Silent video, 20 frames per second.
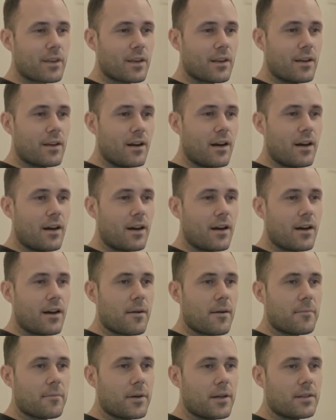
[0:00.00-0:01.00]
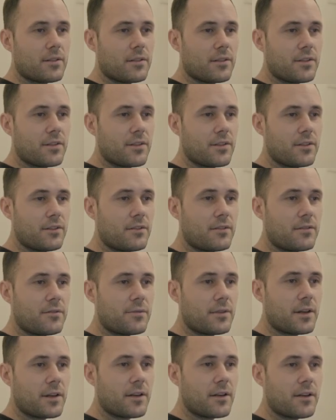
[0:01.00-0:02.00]
Until
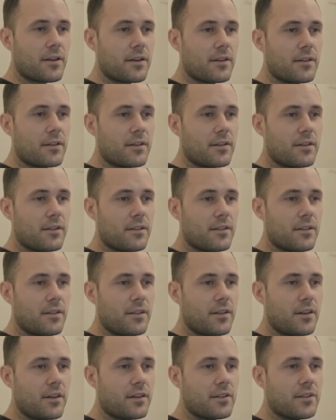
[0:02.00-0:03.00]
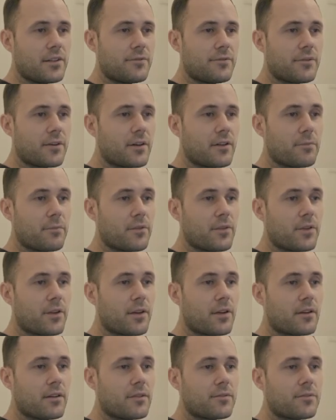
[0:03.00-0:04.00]
then,
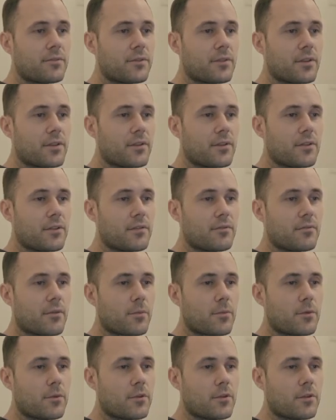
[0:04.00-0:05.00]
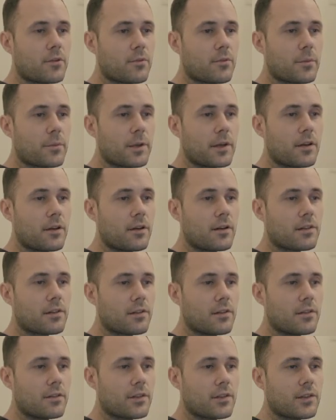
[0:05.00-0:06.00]
95% of the rewards will be locked
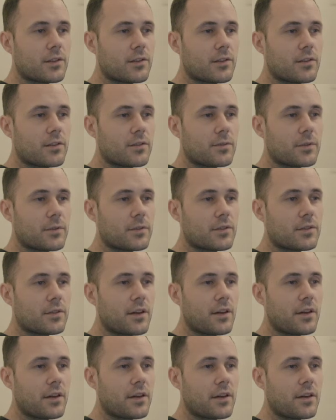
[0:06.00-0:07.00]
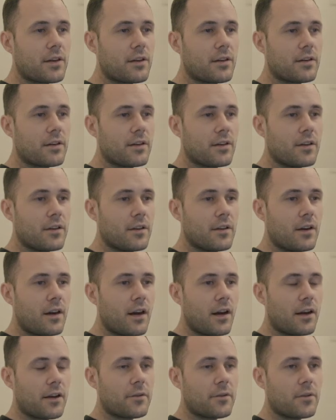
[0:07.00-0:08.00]
until Christmas Day,
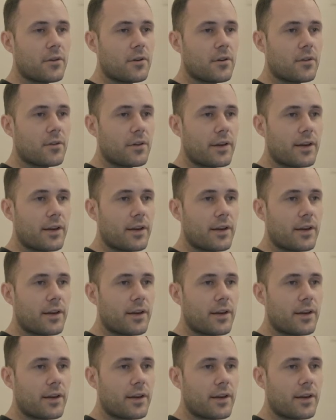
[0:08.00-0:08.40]
and you will only get